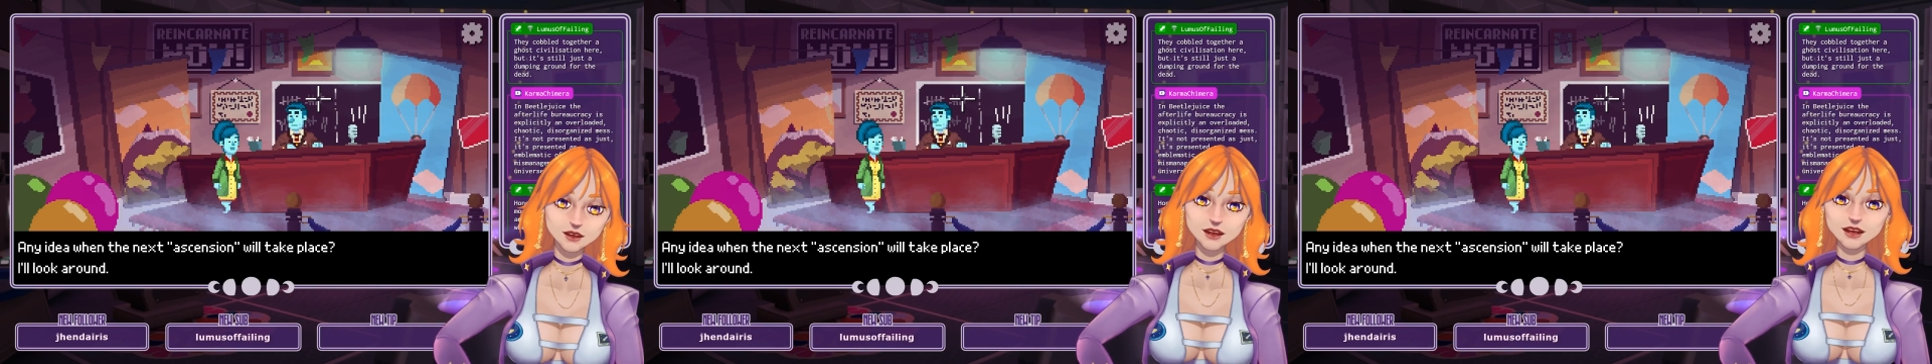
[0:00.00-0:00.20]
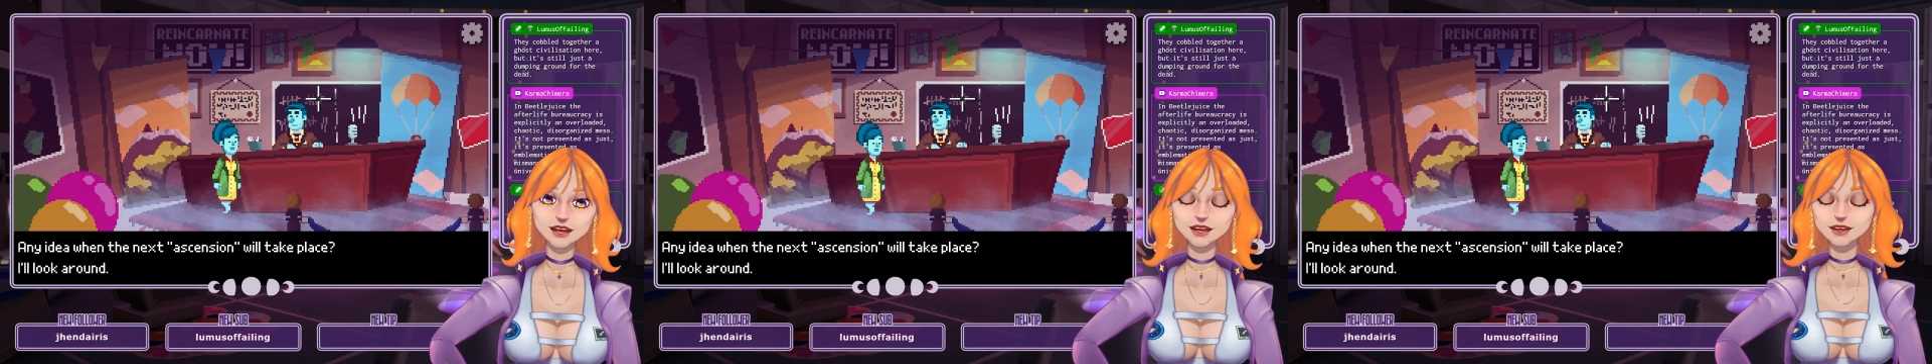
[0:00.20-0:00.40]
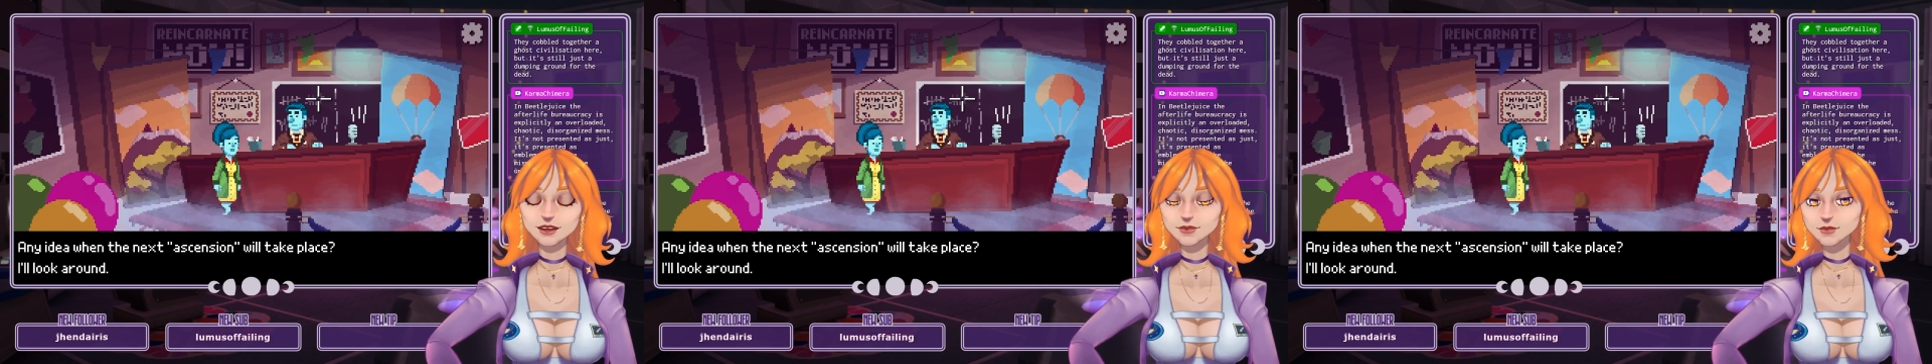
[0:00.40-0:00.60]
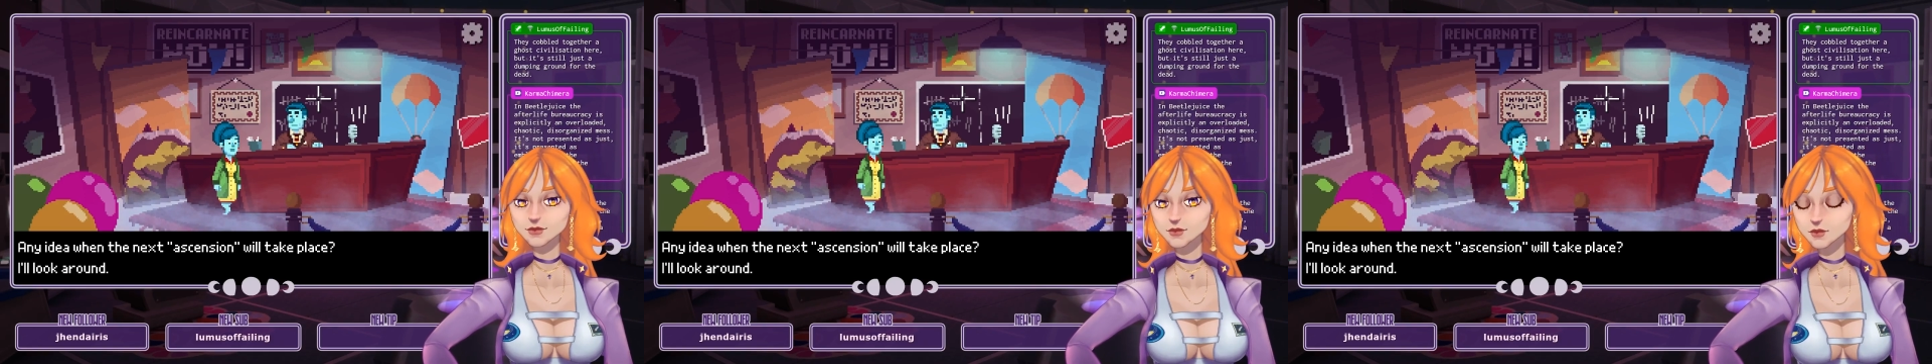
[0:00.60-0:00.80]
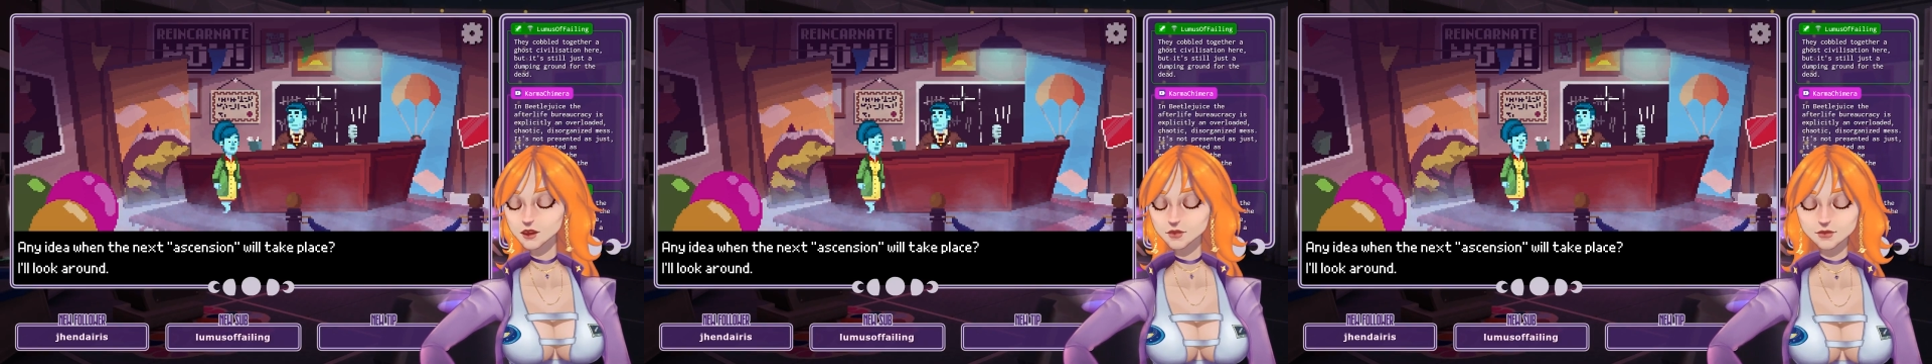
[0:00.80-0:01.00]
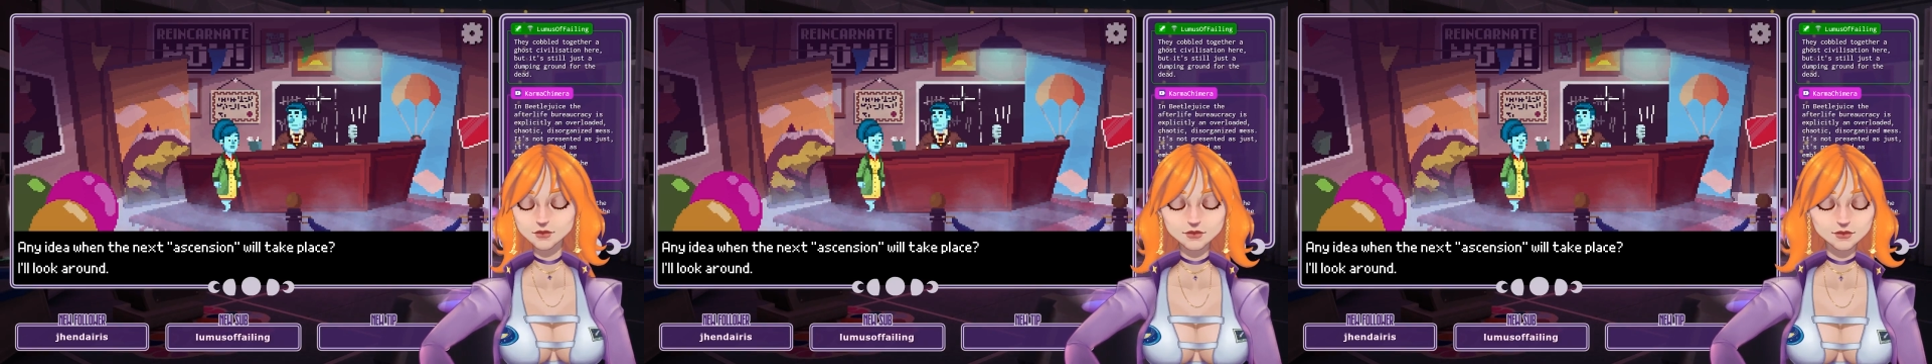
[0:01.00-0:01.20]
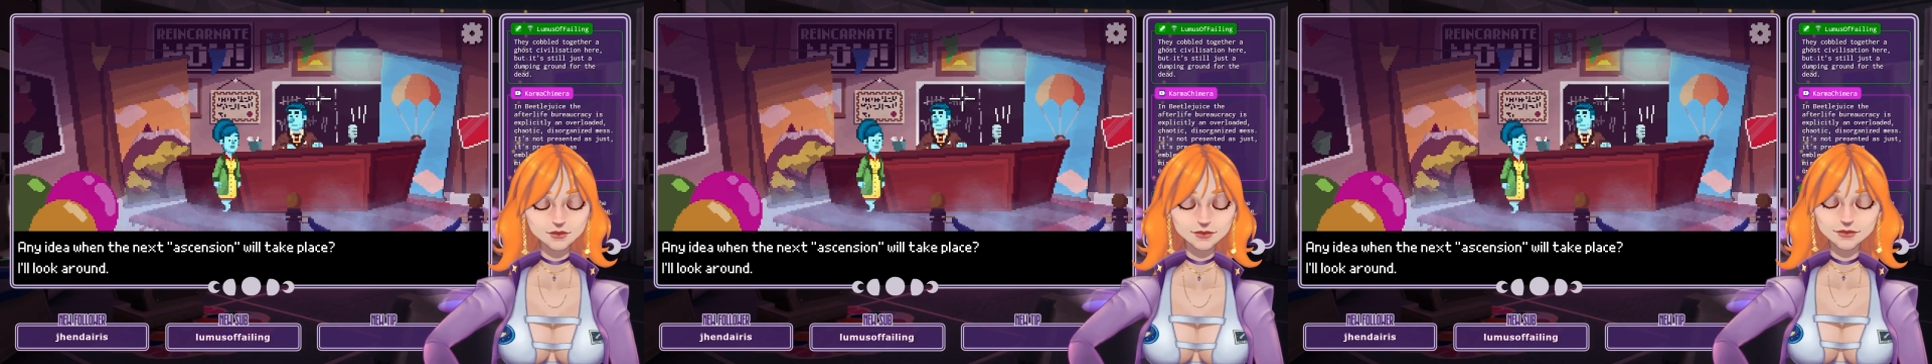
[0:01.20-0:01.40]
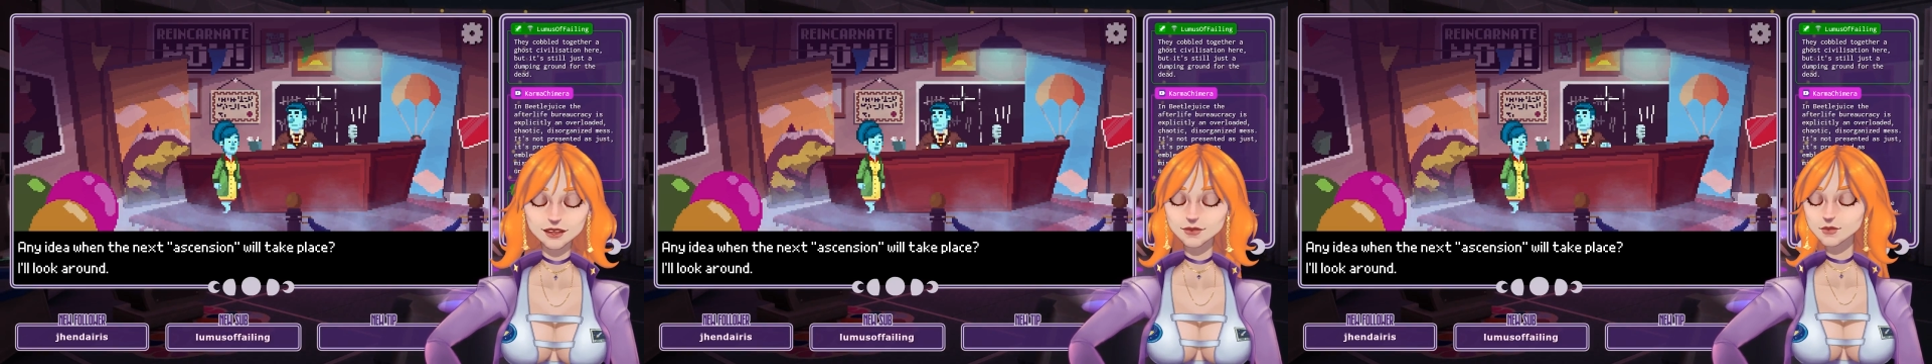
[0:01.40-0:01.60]
do the
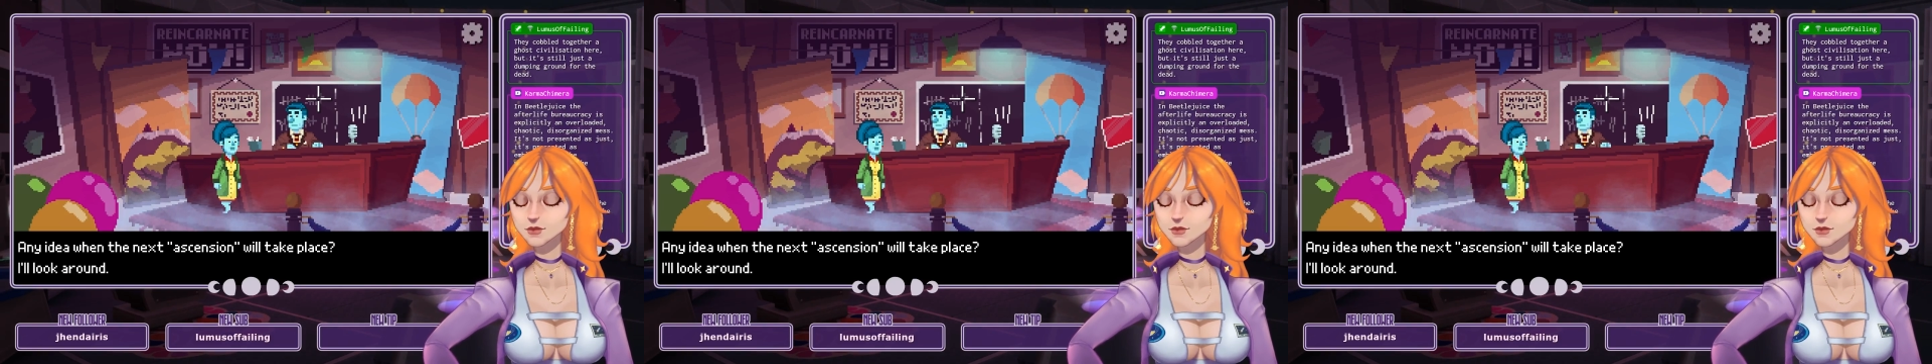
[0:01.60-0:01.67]
stuff,